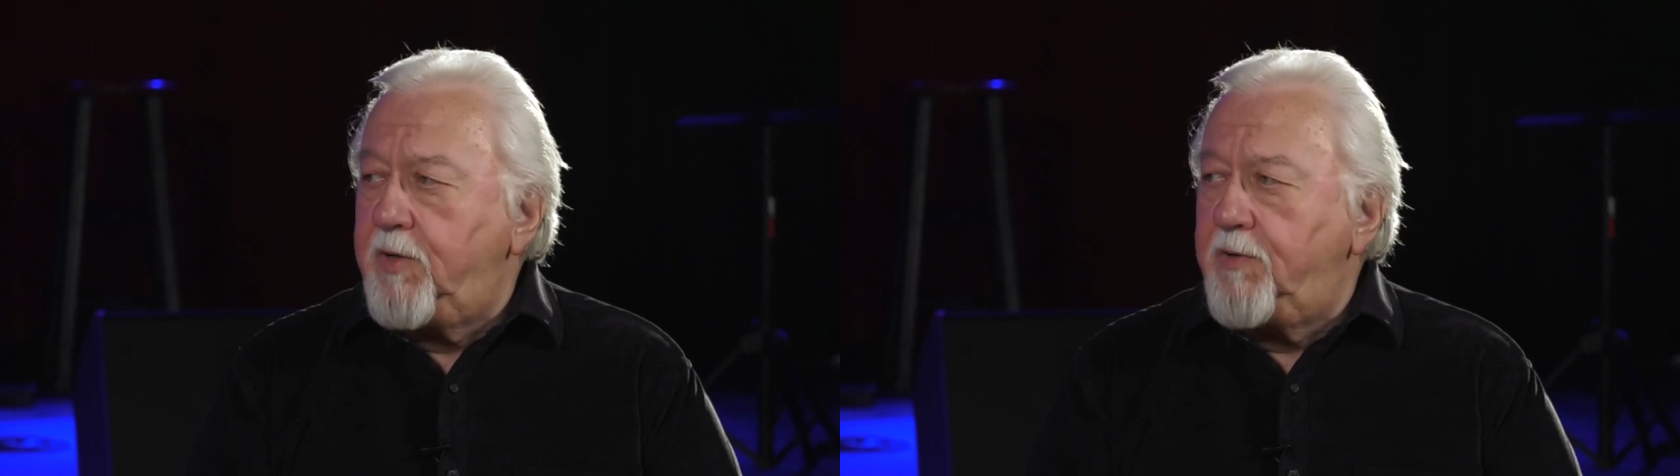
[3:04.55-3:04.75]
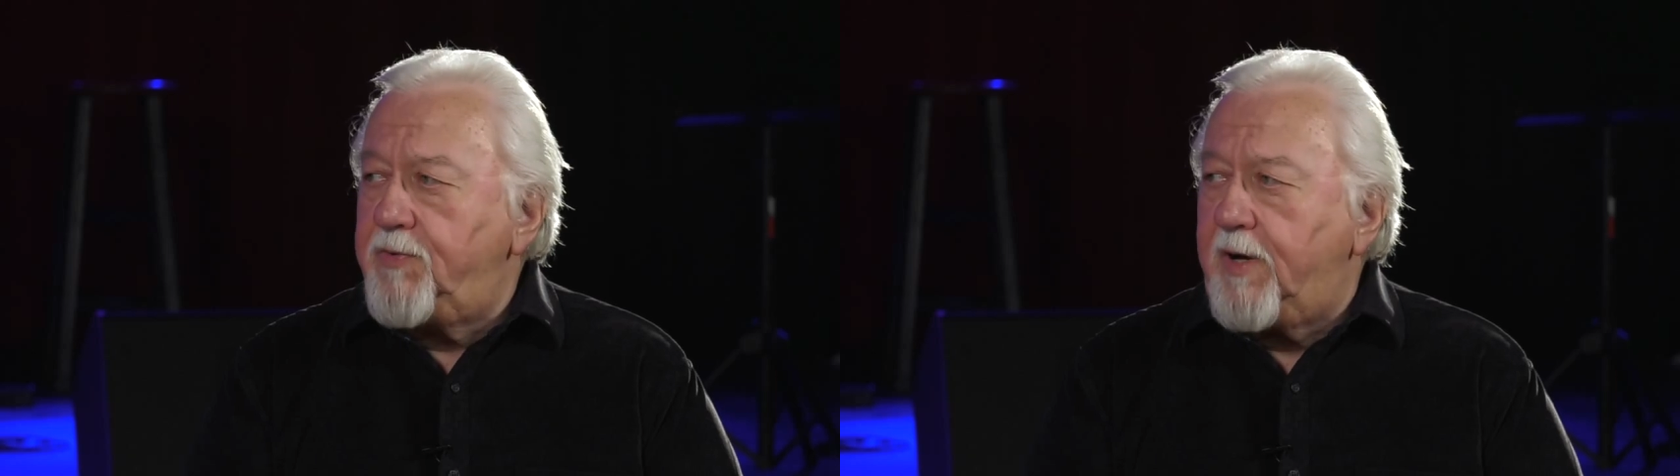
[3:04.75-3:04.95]

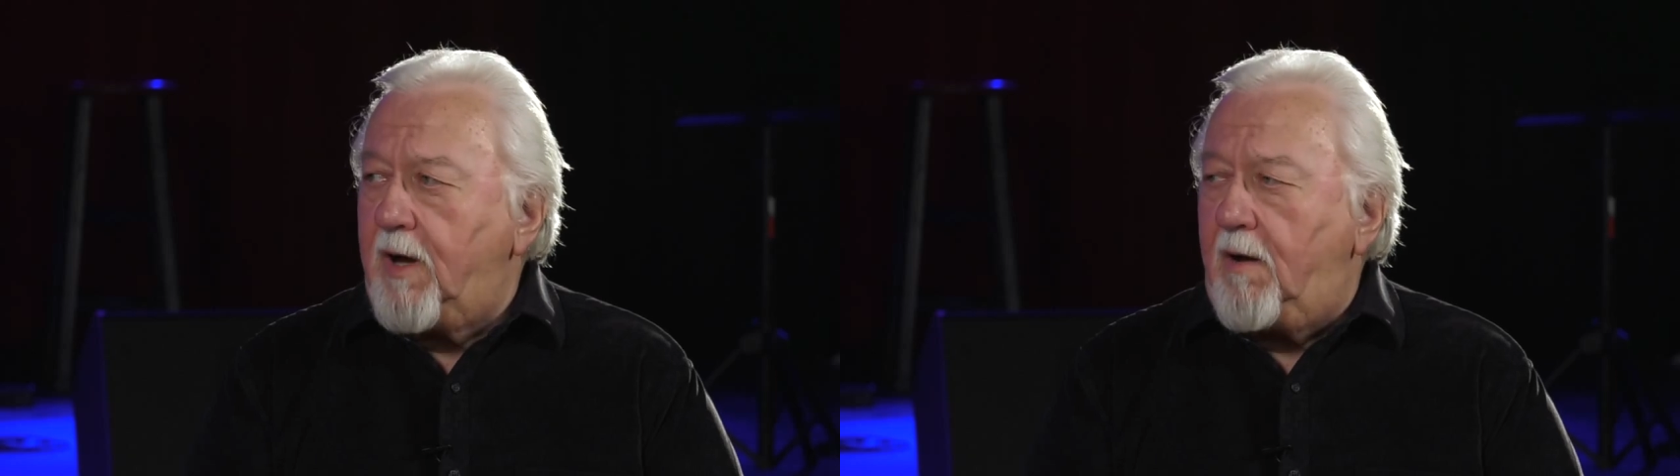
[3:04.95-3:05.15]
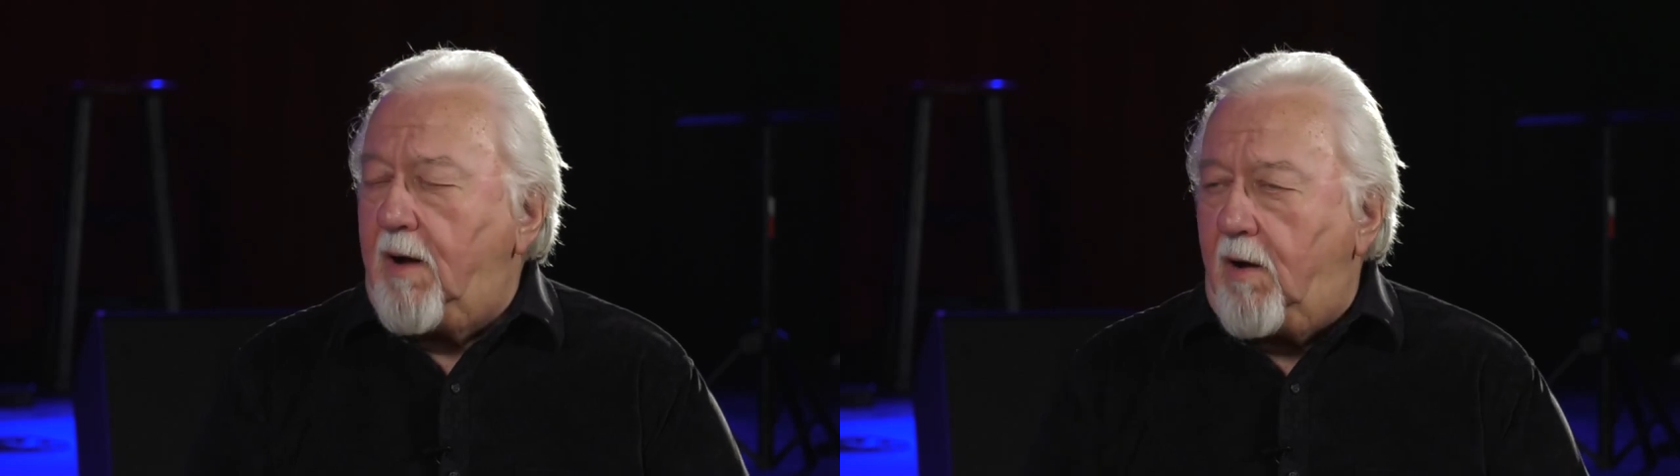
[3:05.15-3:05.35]
music.
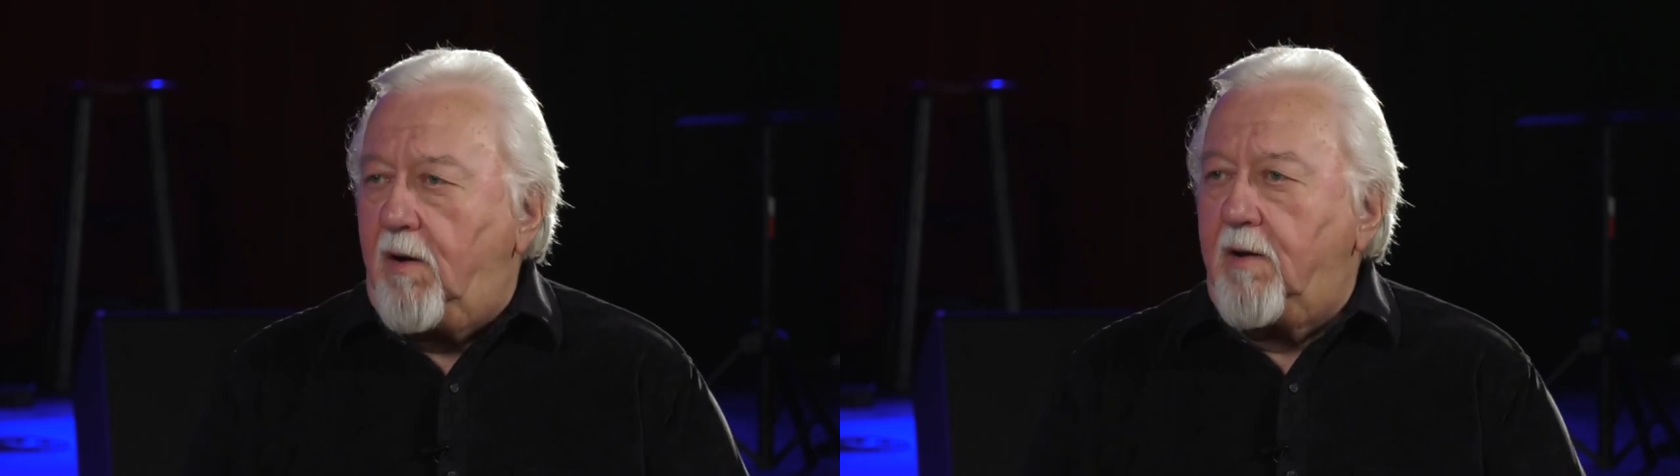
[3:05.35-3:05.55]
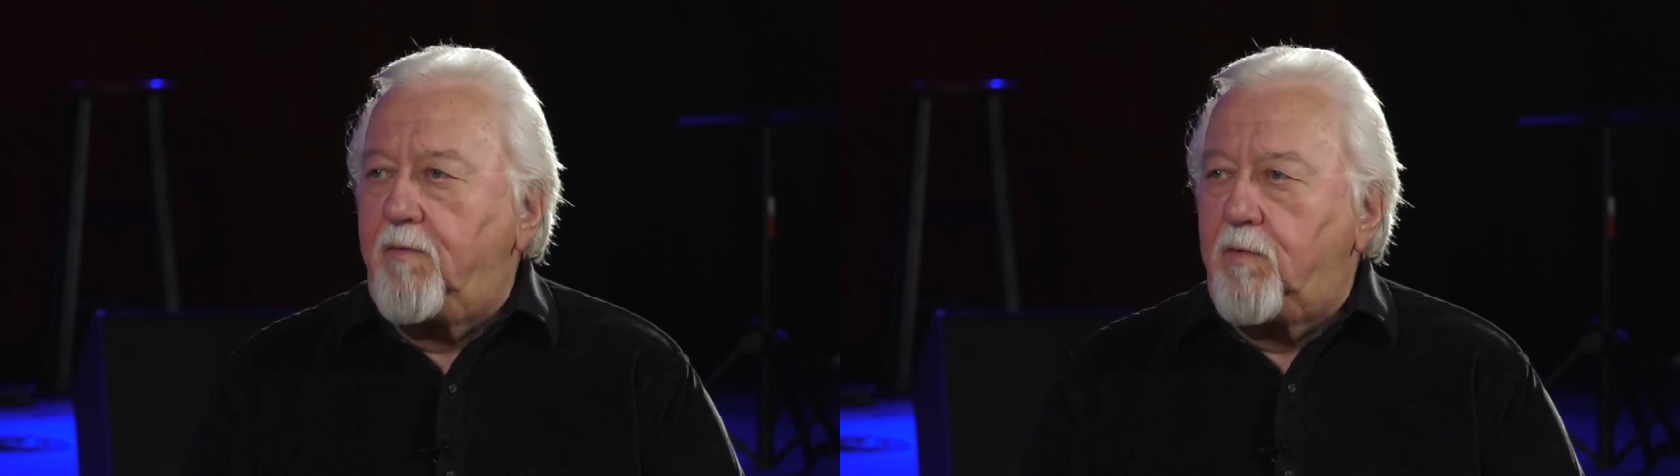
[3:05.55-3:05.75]

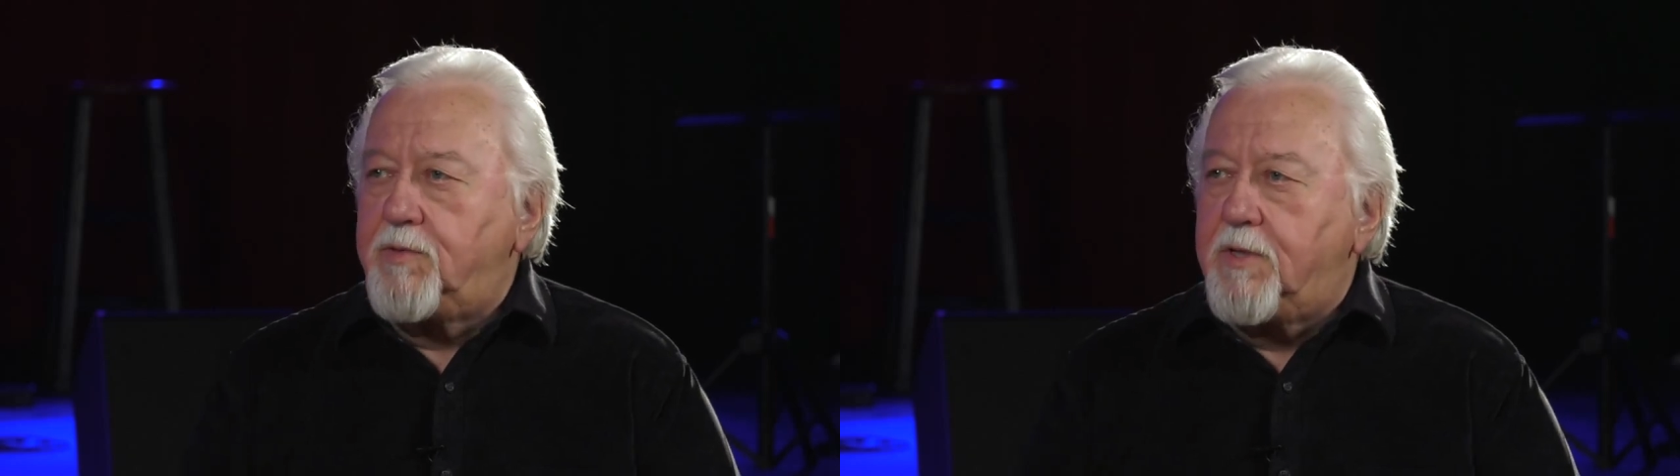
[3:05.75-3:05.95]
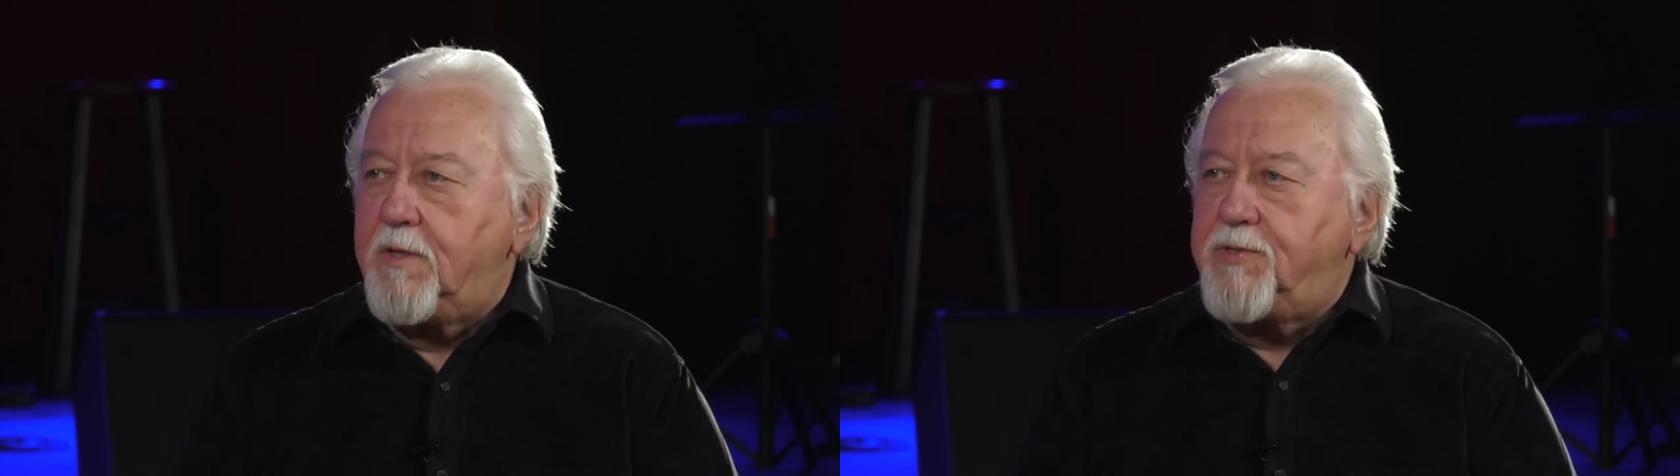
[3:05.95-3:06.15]
All of it
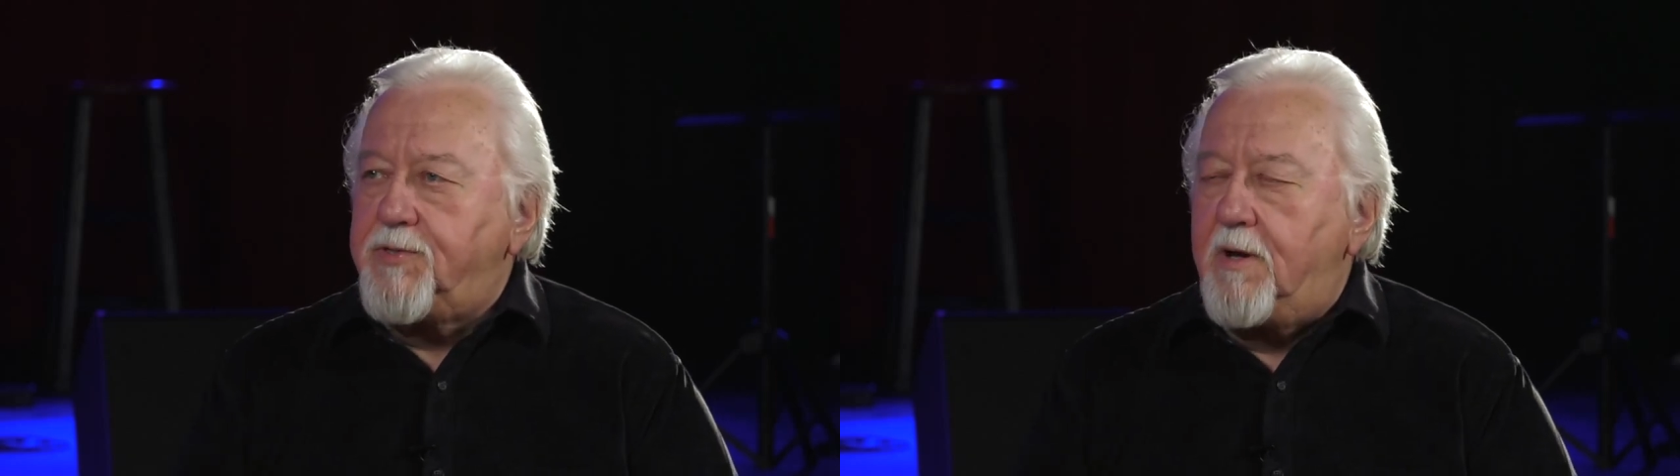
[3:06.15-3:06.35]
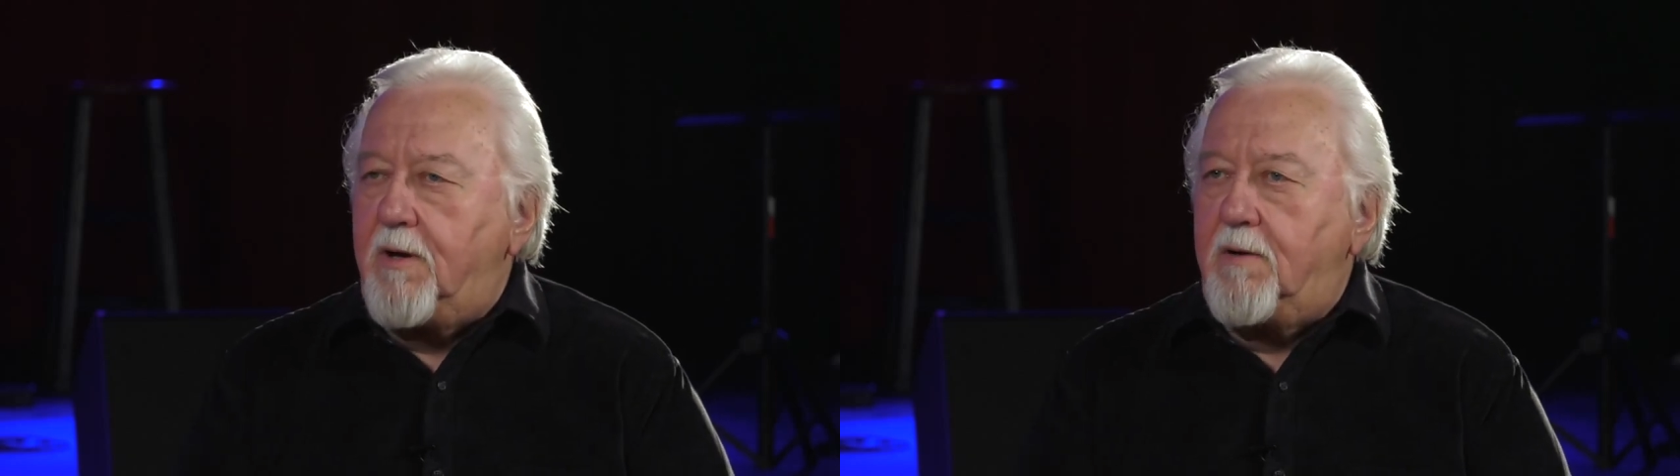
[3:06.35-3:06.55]
was good
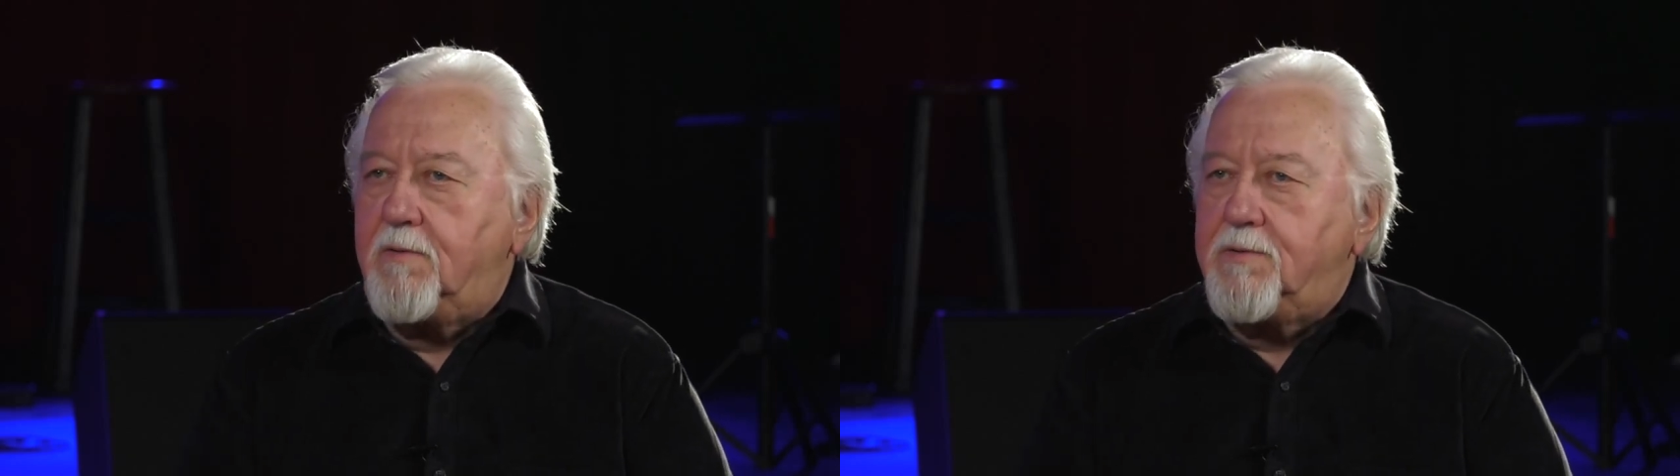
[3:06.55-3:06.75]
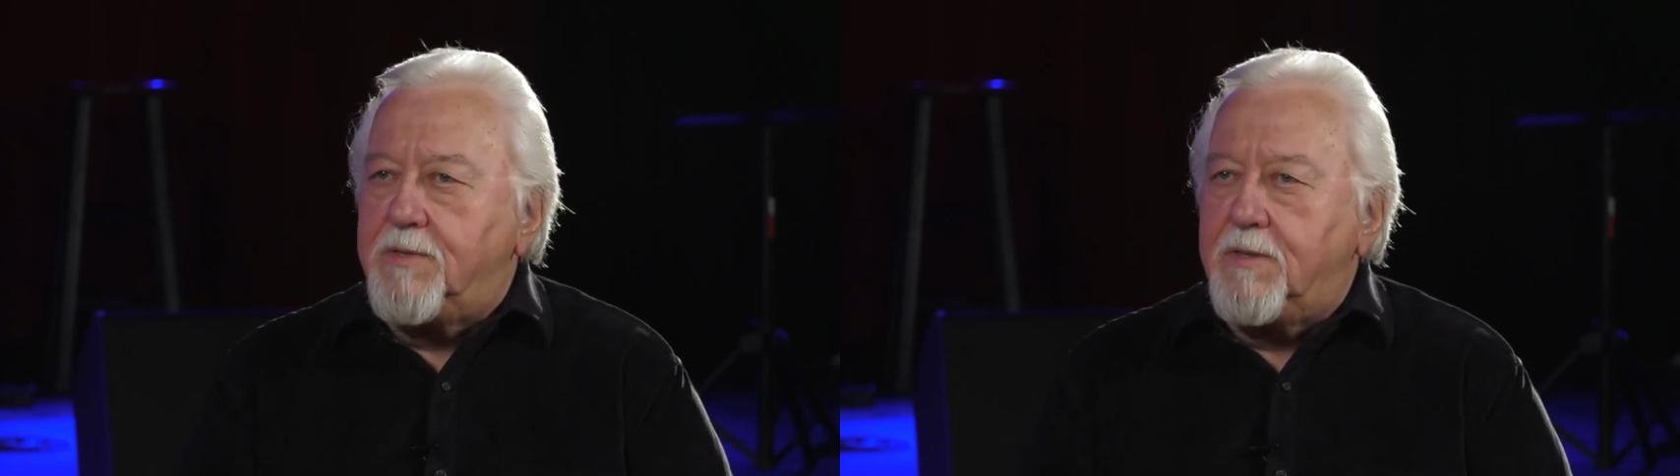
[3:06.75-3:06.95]

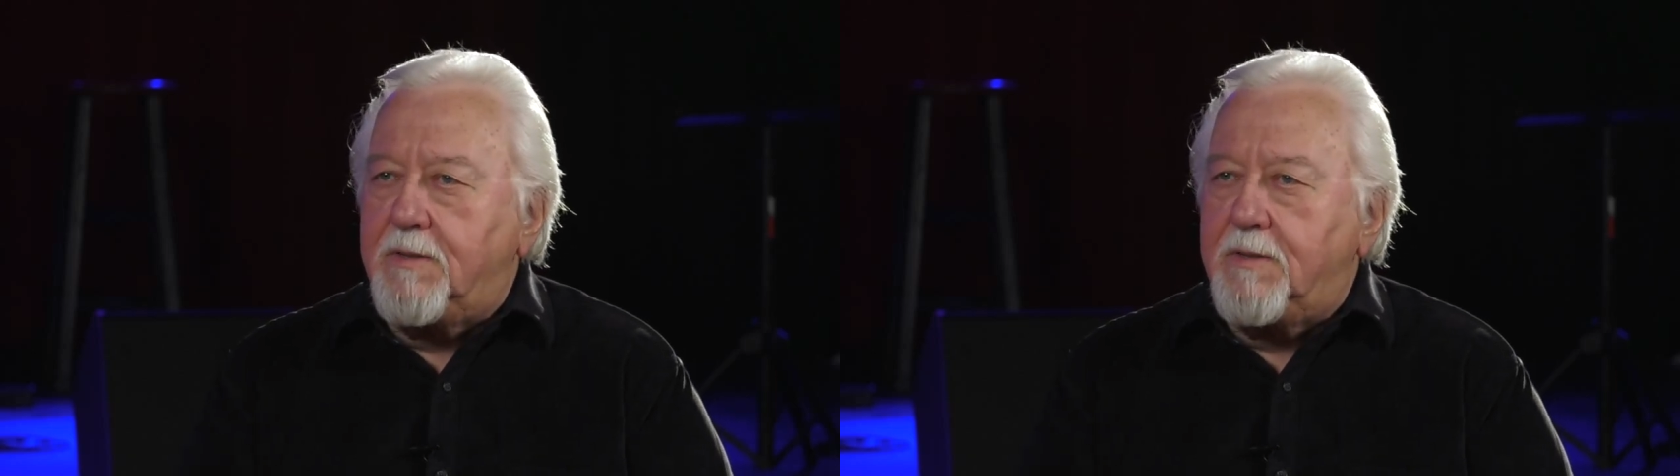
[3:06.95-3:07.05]
songs,